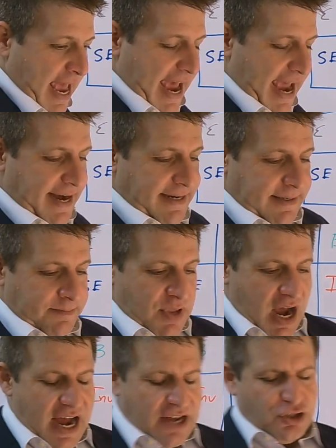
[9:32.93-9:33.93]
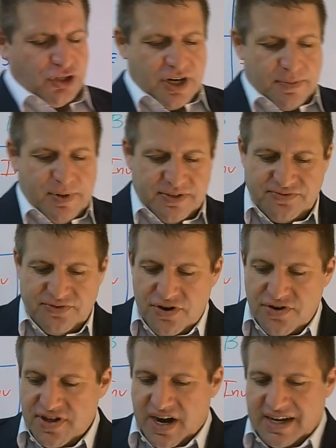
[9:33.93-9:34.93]
And I took it a bit
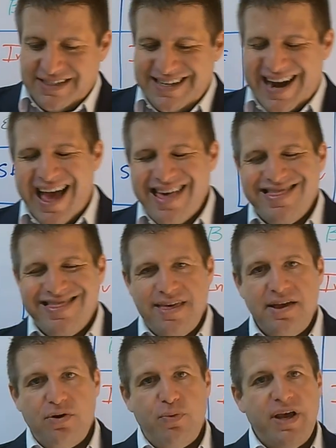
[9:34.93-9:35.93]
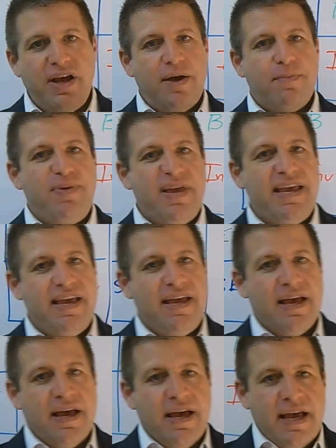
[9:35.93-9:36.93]
further and I said, I think we're going to
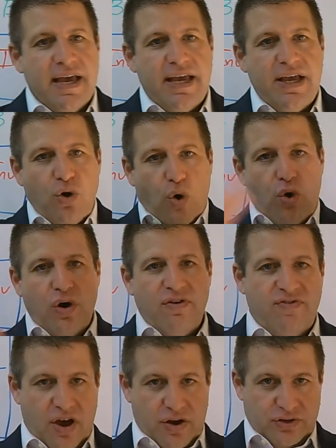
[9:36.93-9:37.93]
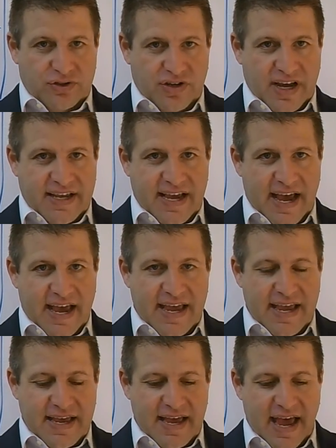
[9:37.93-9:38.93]
be in all of those,
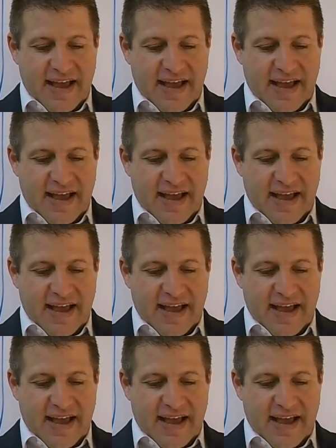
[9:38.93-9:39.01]
okay?